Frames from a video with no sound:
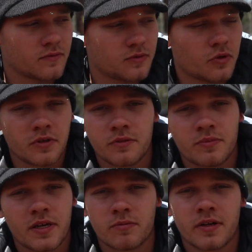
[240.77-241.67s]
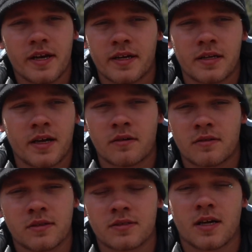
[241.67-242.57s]
of toilet paper hanging
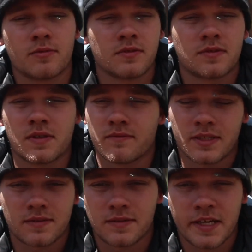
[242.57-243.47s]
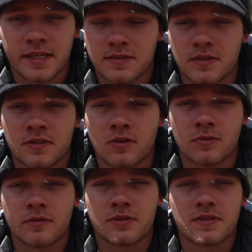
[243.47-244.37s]
out on top of the stuff. That's nasty.
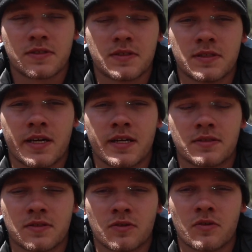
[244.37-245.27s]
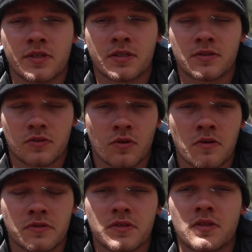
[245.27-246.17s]
Nobody wants to see that. It's annoying, it's
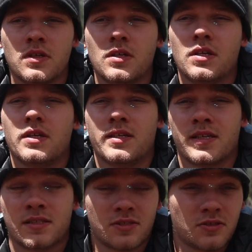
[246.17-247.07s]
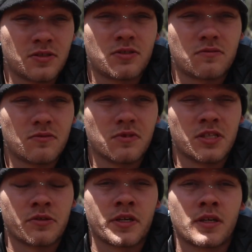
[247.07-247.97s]
gross, and it's just
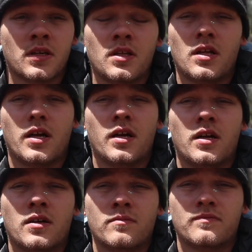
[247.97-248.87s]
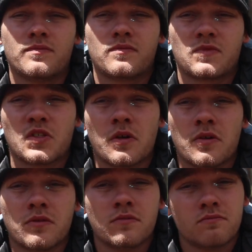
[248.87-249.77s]
littering.
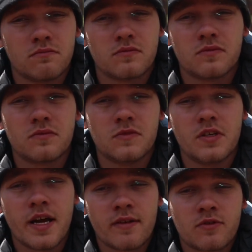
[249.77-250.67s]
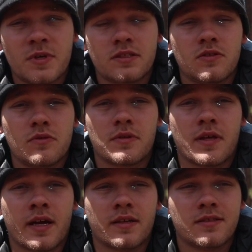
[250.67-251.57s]
So you have to make do with
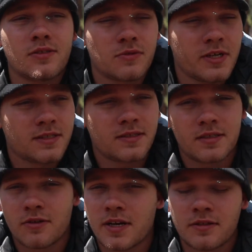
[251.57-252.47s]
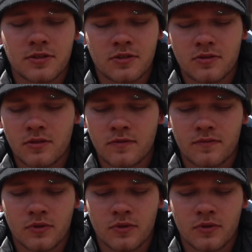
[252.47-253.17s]
that, and there's ways to get around it too. If